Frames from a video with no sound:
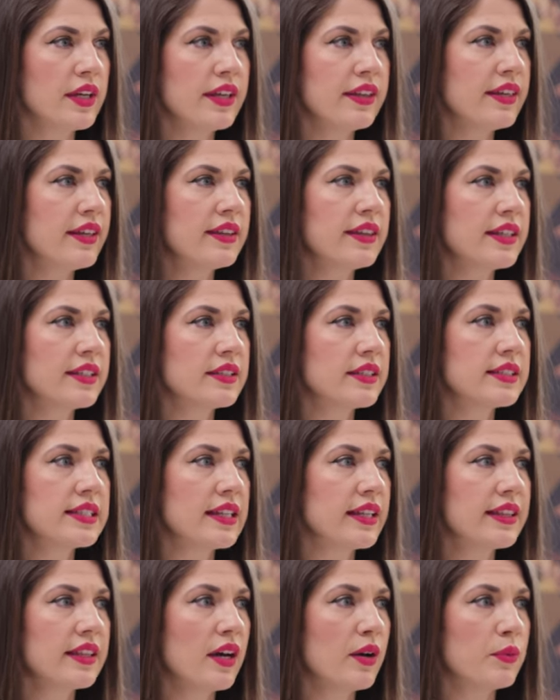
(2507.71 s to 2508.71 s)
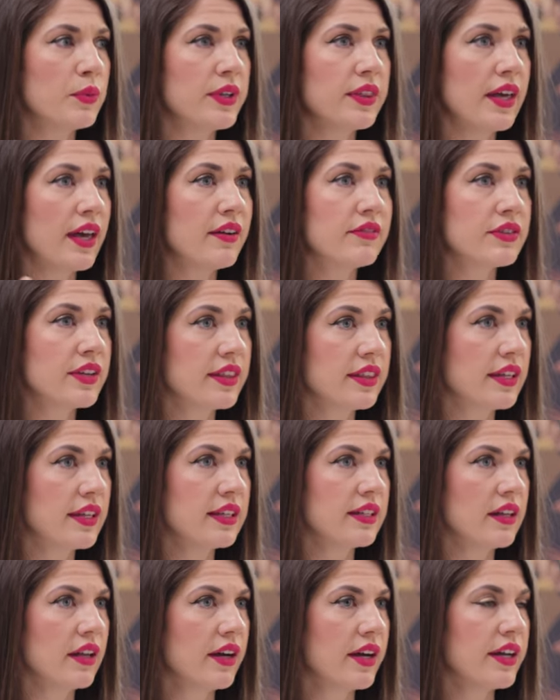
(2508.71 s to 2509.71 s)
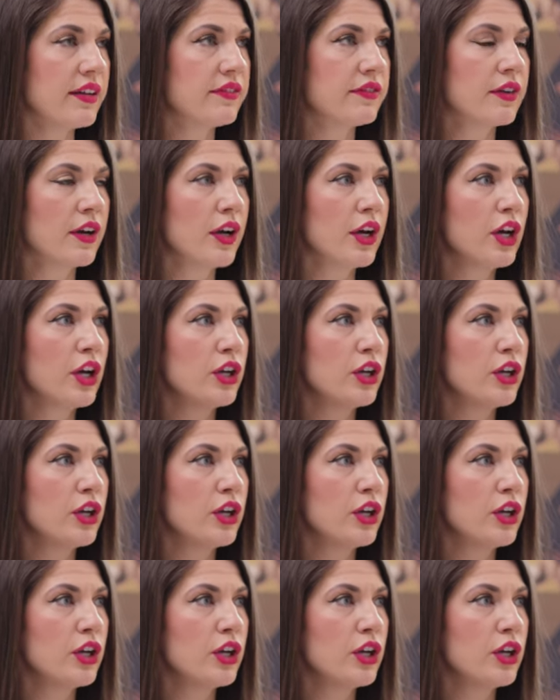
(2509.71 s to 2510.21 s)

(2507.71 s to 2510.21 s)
I think like it's like that with everything in life.